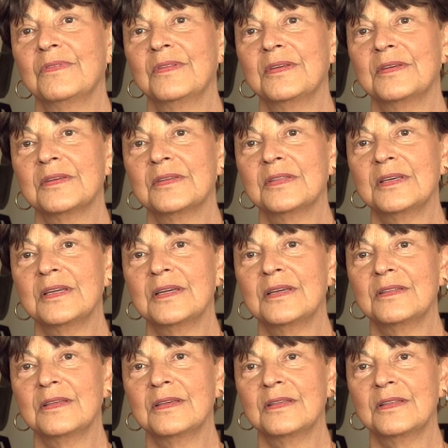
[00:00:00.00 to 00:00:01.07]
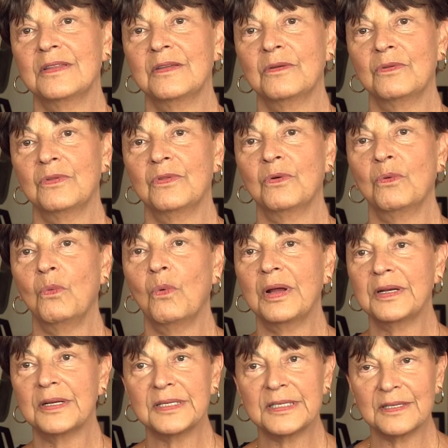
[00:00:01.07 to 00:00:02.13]
the, the, the, the,
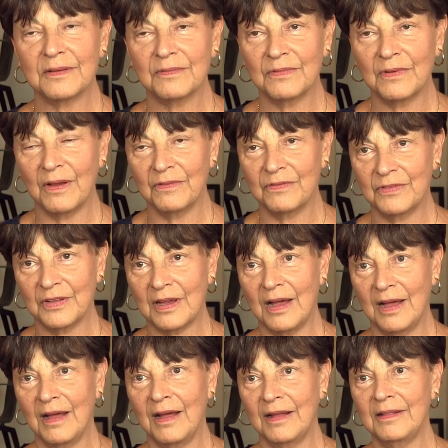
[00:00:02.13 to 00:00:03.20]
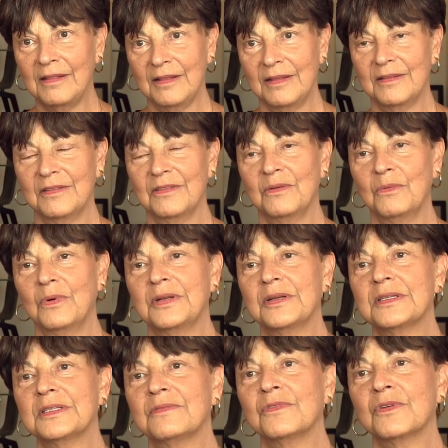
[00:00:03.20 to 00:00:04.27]
oneness of, of the kahal, the
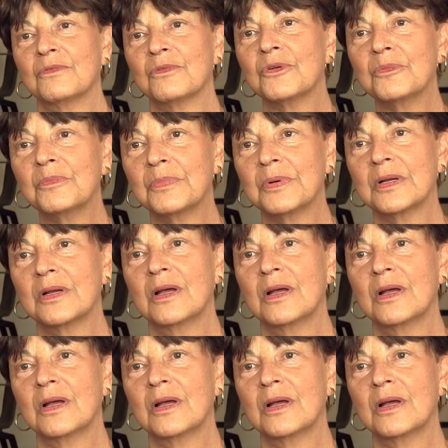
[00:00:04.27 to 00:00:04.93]
oneness of the group,